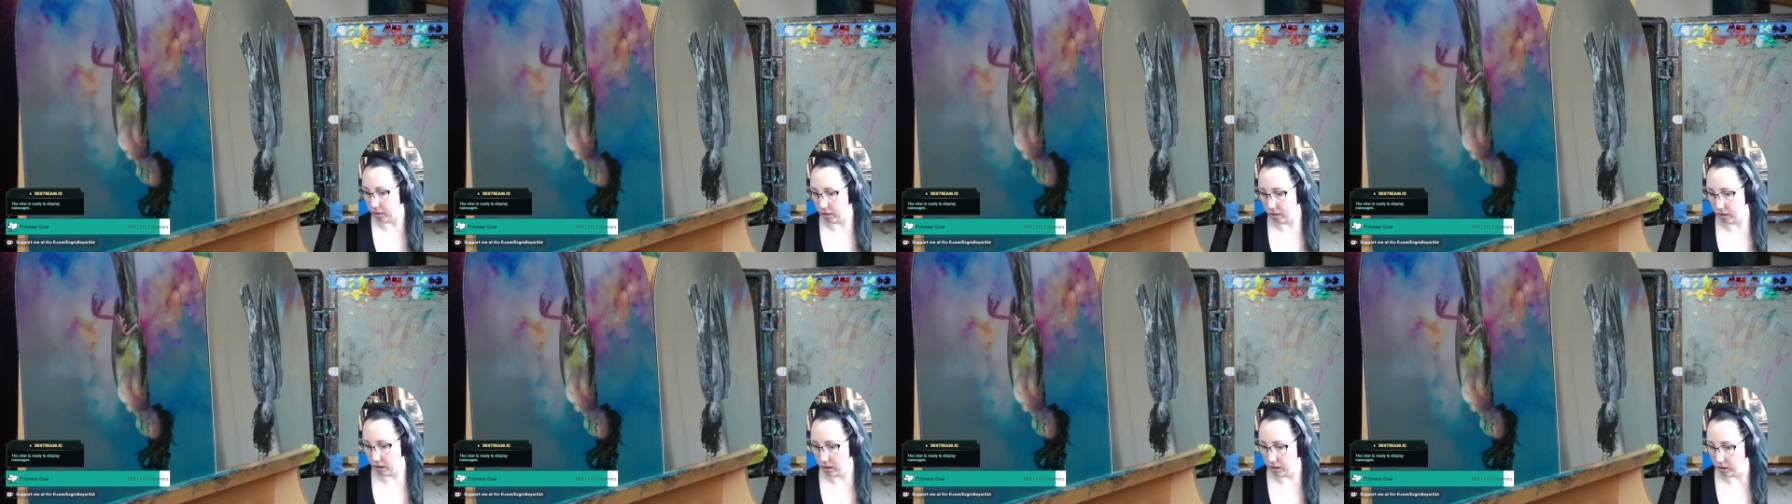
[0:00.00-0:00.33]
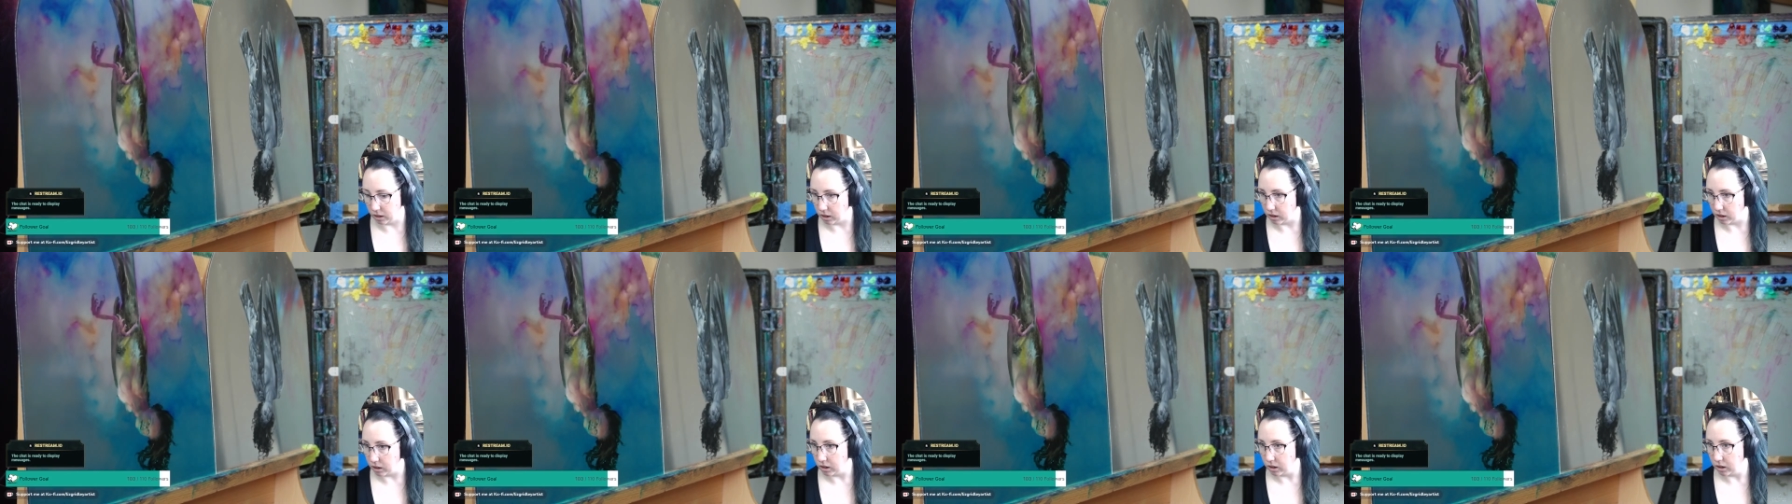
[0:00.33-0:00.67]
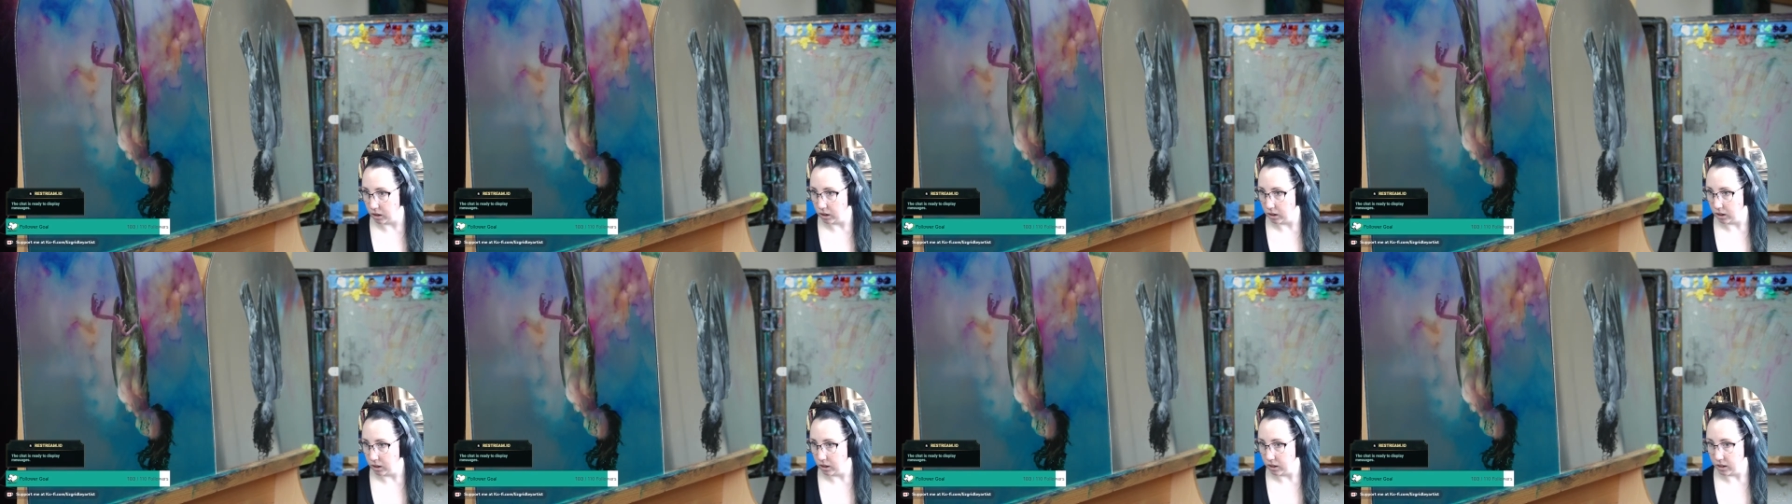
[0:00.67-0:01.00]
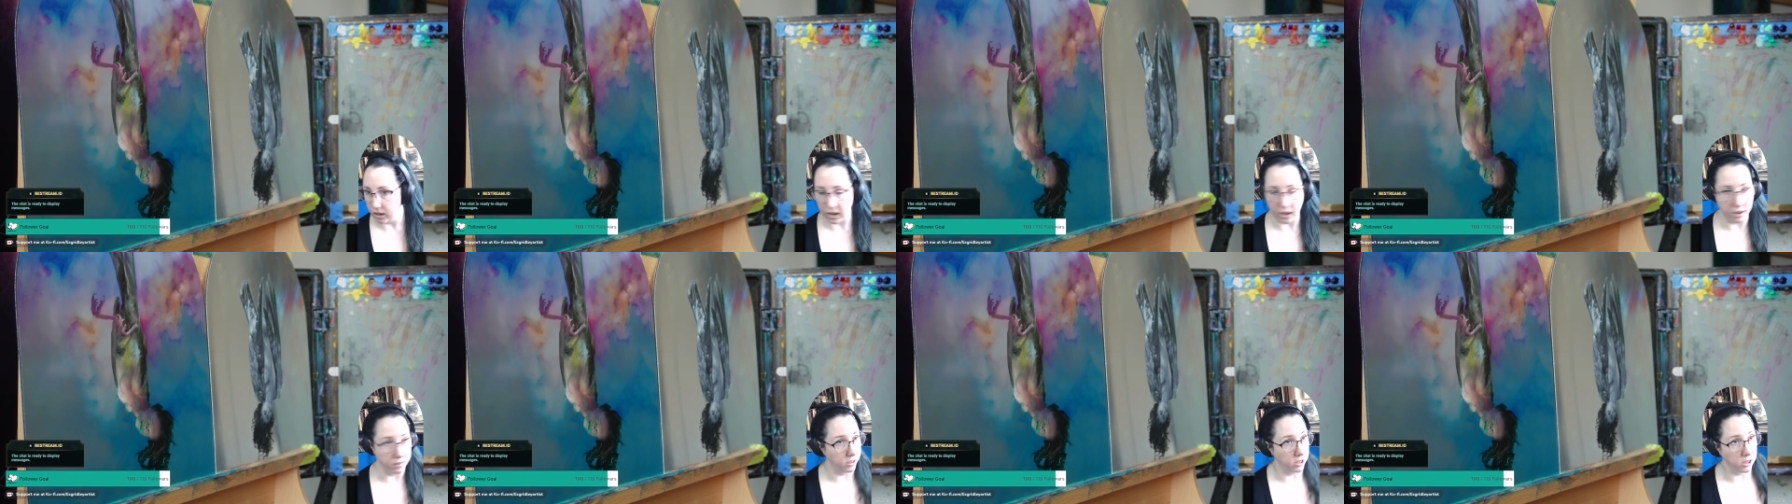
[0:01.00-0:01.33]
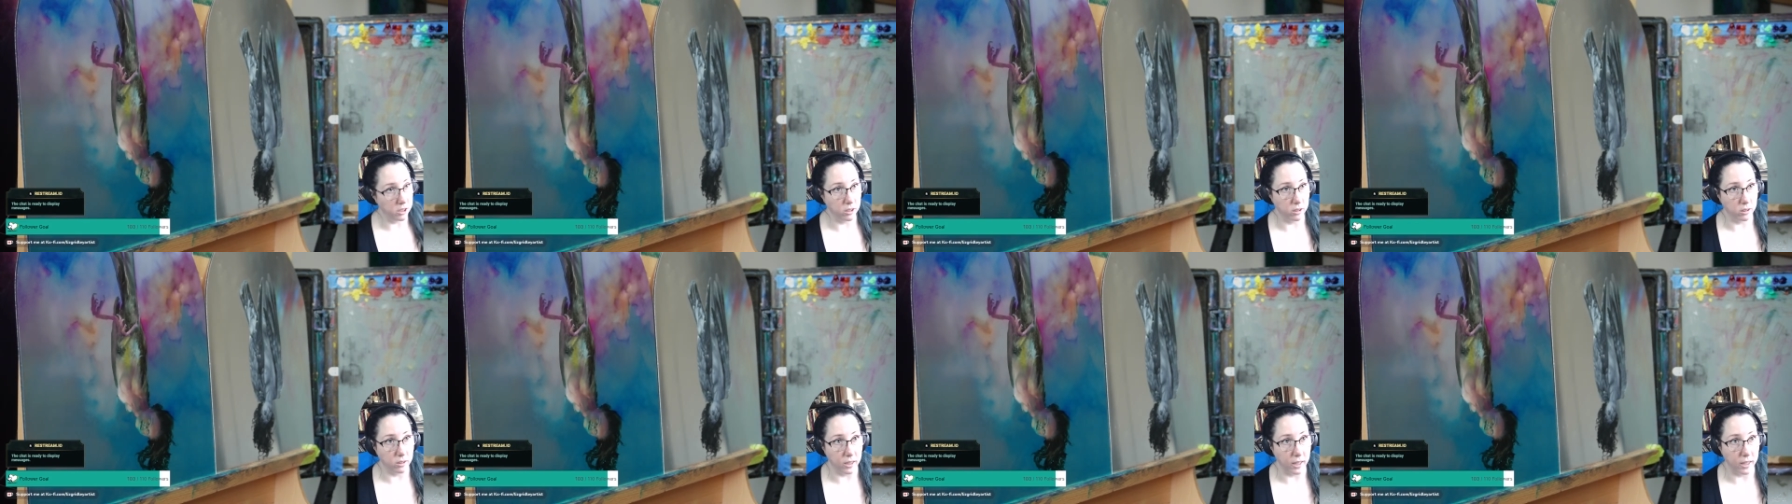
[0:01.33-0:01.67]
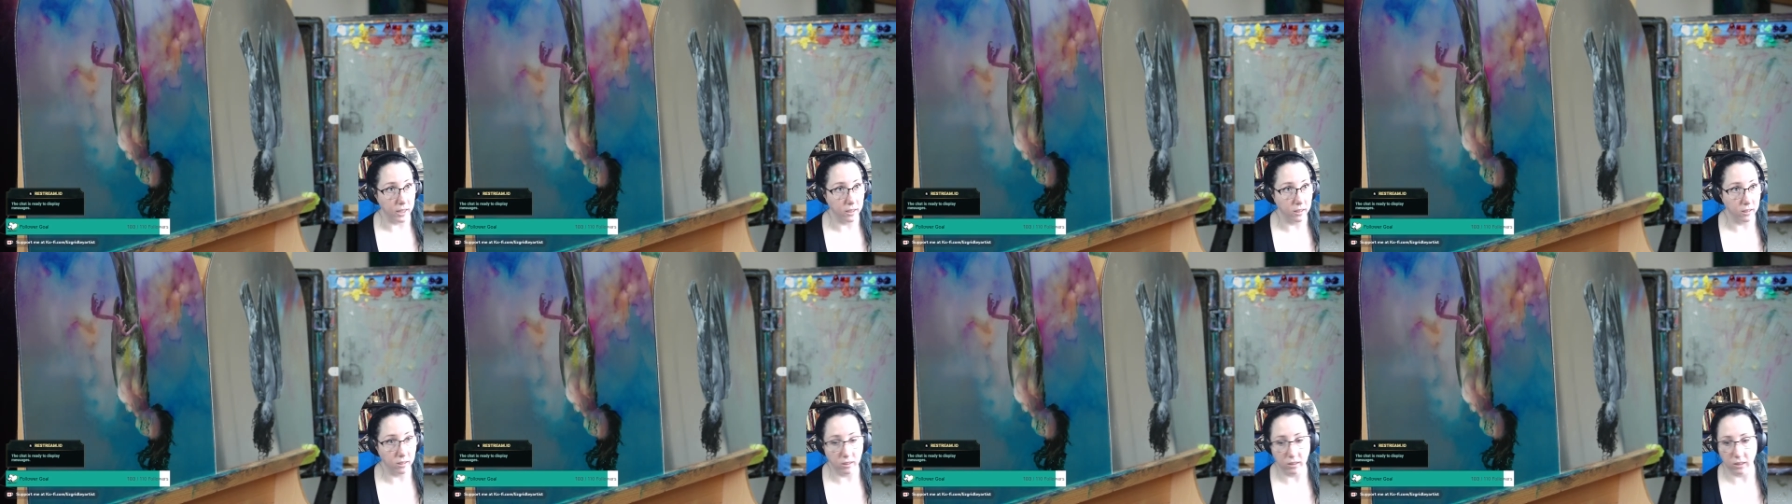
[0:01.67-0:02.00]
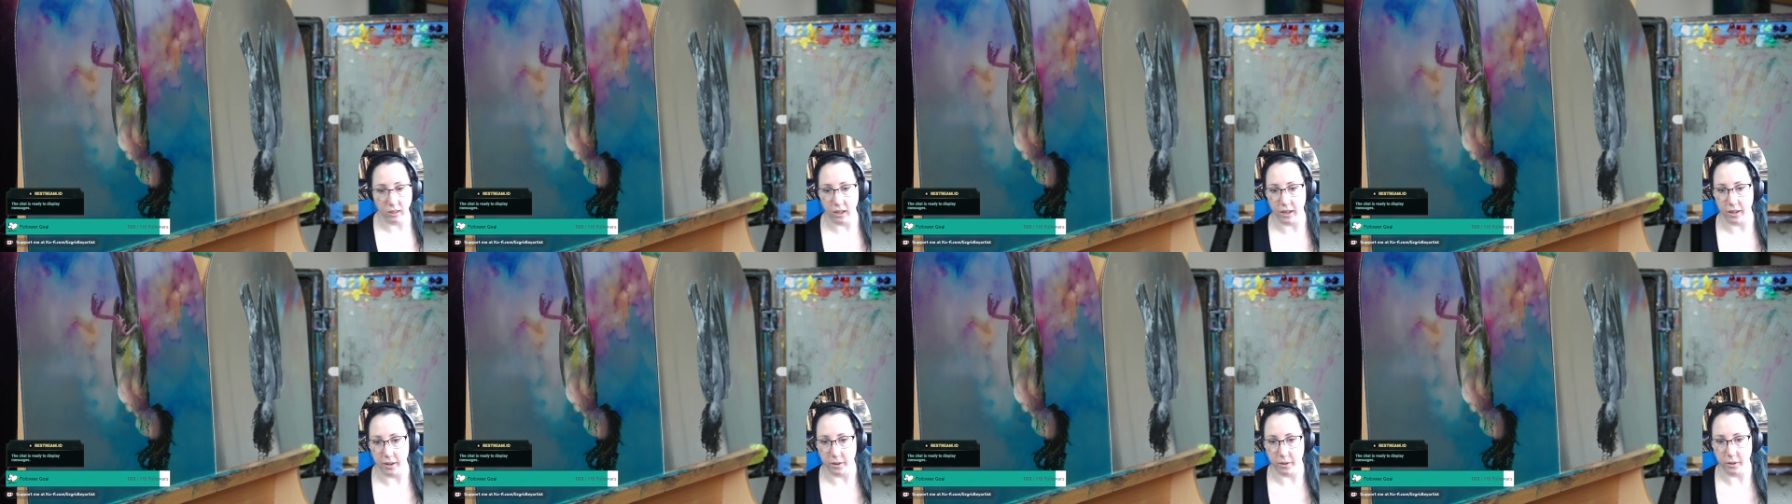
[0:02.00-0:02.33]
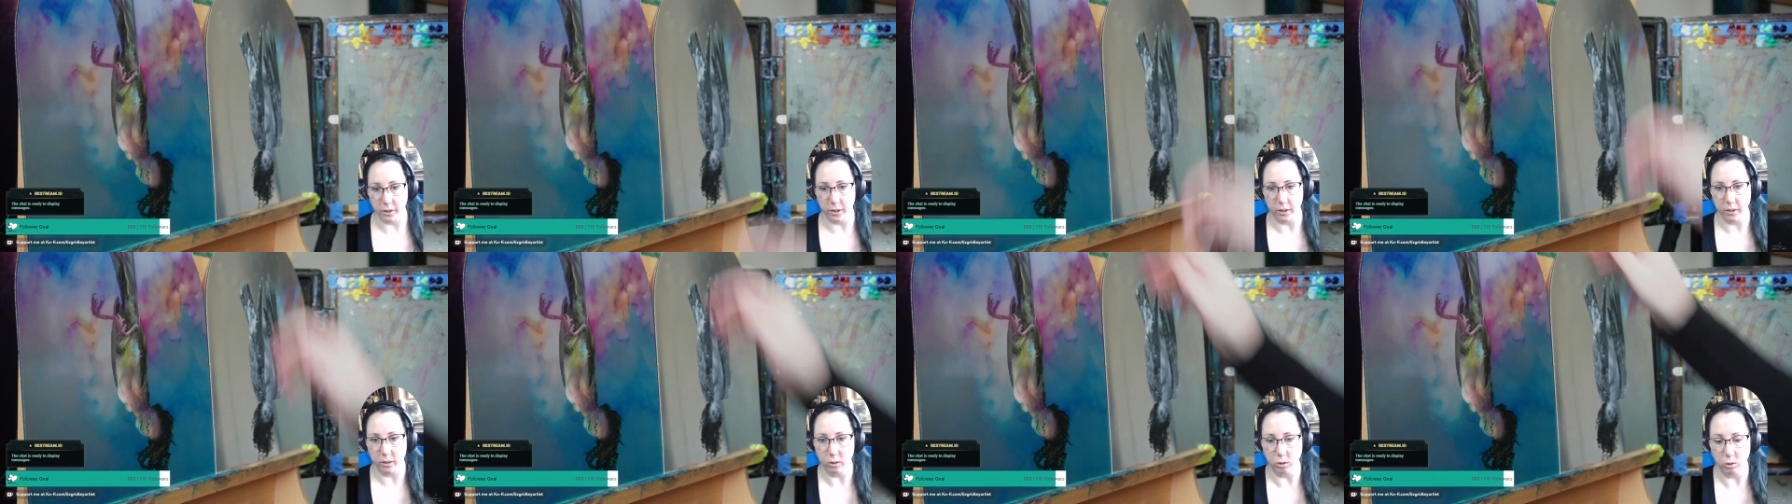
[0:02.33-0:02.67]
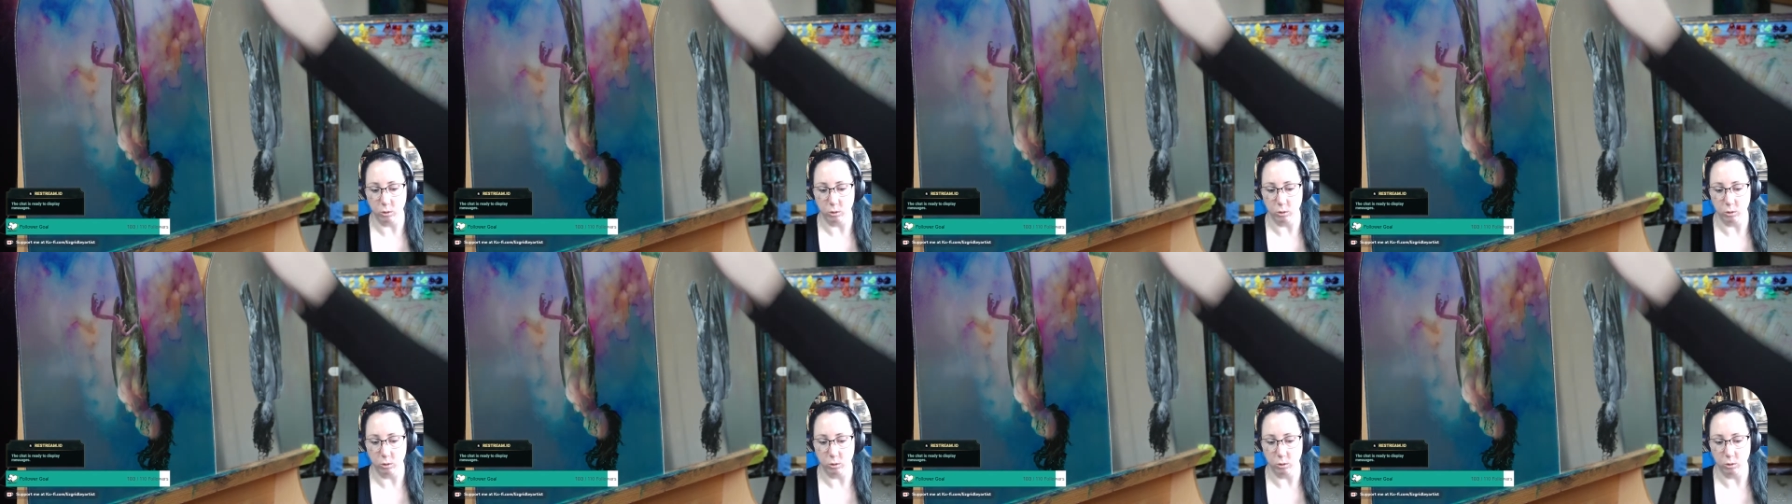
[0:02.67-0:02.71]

than every single day. I don't know.